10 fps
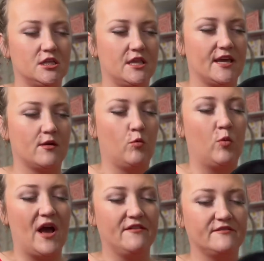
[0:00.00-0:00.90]
like
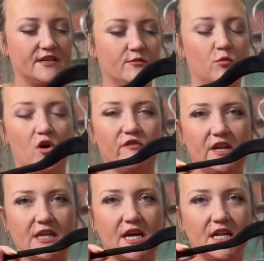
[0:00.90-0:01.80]
weft and
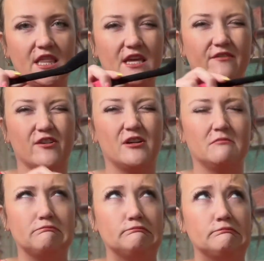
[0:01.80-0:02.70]
woven kind of thing
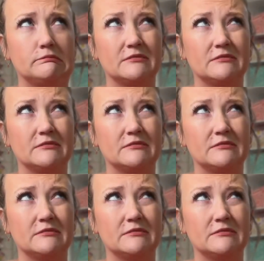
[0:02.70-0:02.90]
from